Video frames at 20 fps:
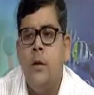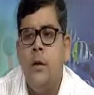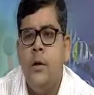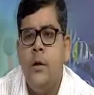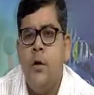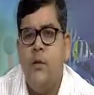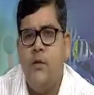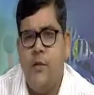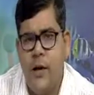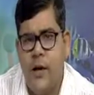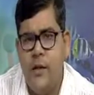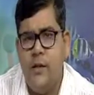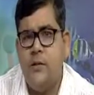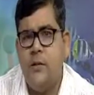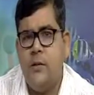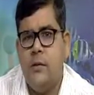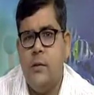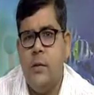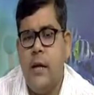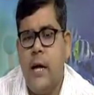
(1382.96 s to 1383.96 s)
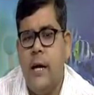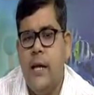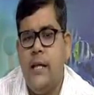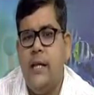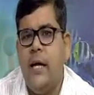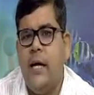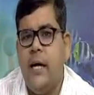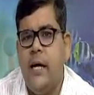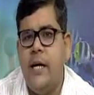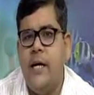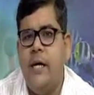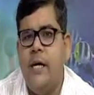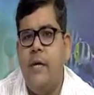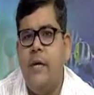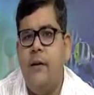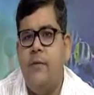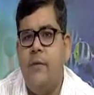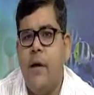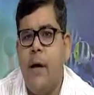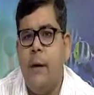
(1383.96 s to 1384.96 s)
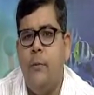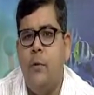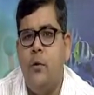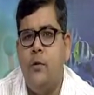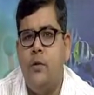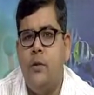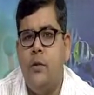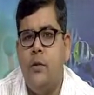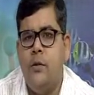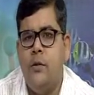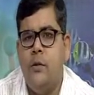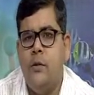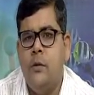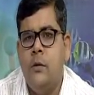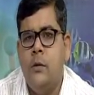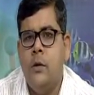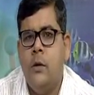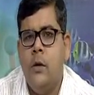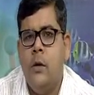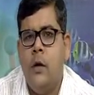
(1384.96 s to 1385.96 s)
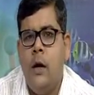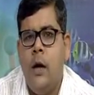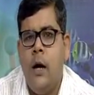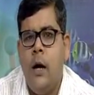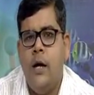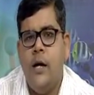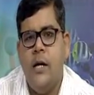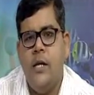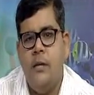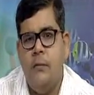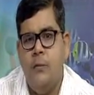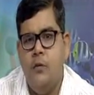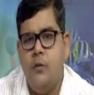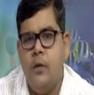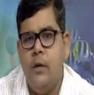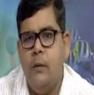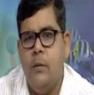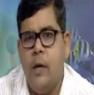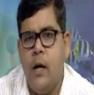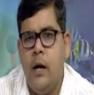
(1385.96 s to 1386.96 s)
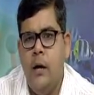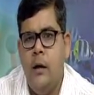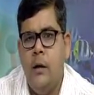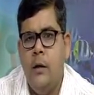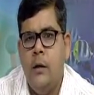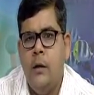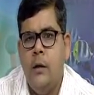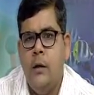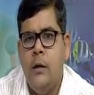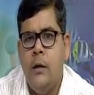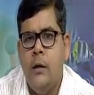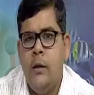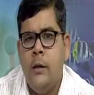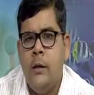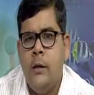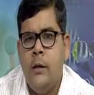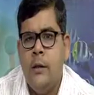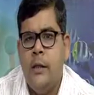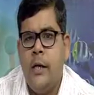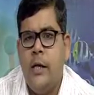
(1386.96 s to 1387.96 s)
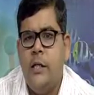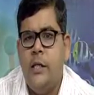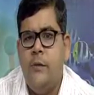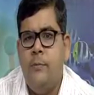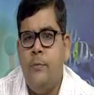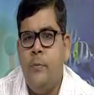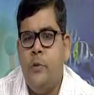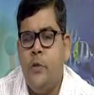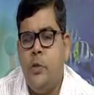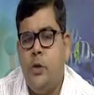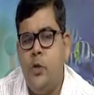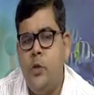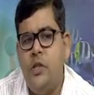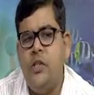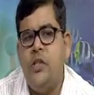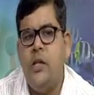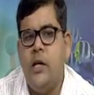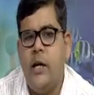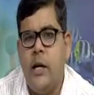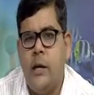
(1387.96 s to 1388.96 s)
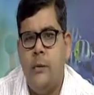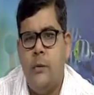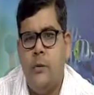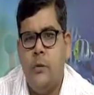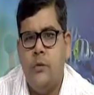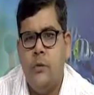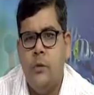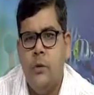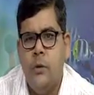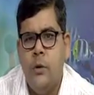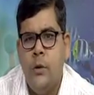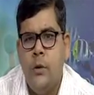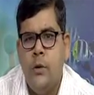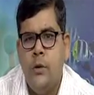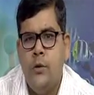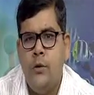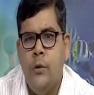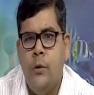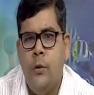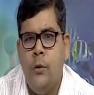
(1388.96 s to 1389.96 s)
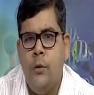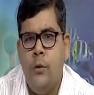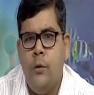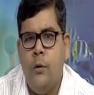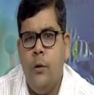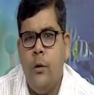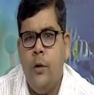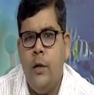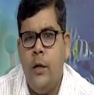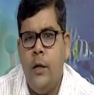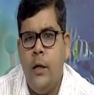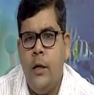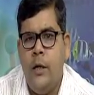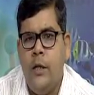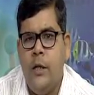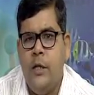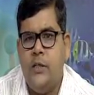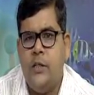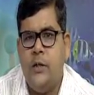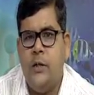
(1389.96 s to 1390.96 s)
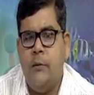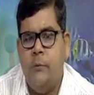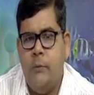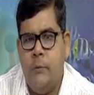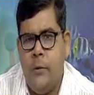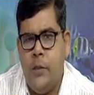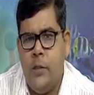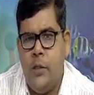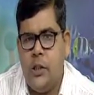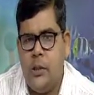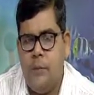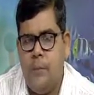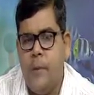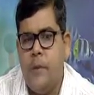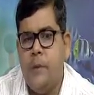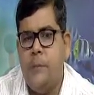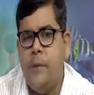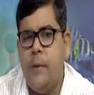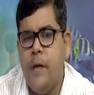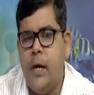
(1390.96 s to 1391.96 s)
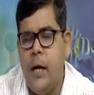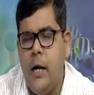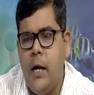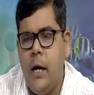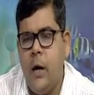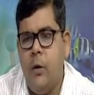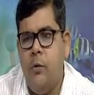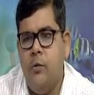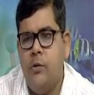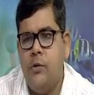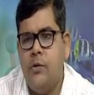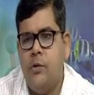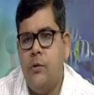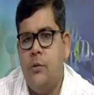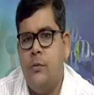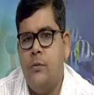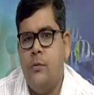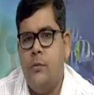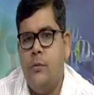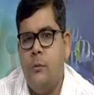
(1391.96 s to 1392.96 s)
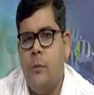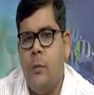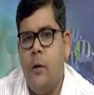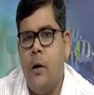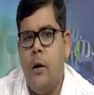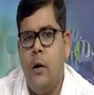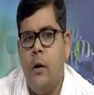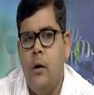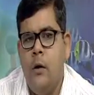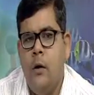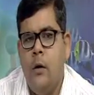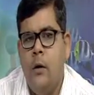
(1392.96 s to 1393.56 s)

Now, friends, the another category of divorce is under the Muslim law, that is judicial divorce. So, it is a specific grounds for